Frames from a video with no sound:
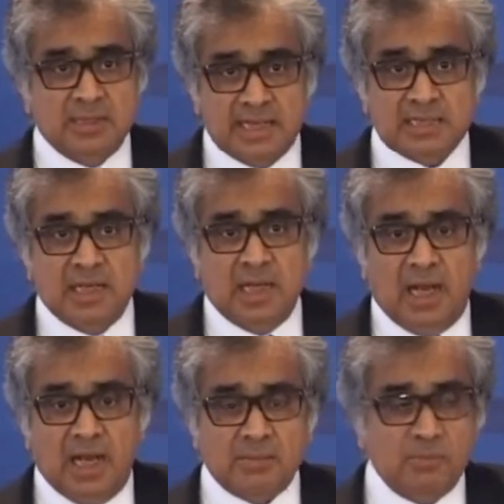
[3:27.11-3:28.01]
that
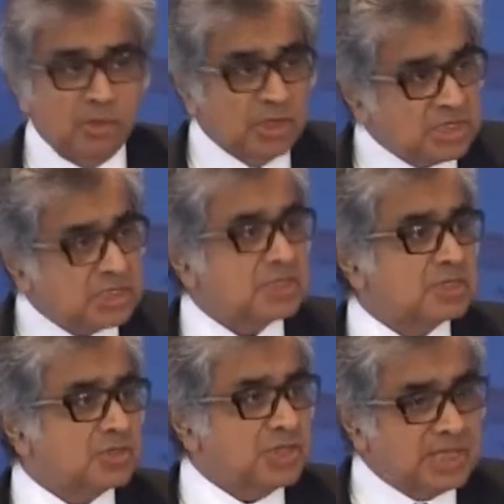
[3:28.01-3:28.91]
our
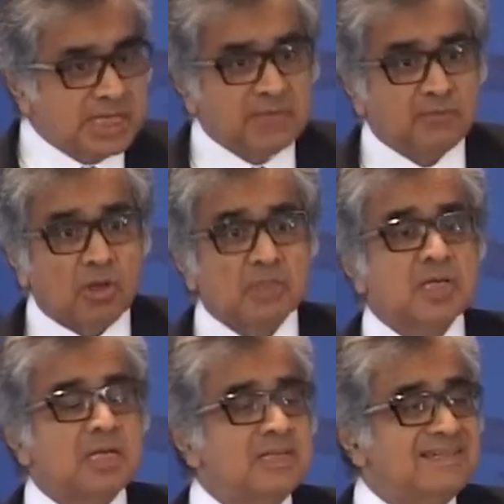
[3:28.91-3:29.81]
Mauritius treaty was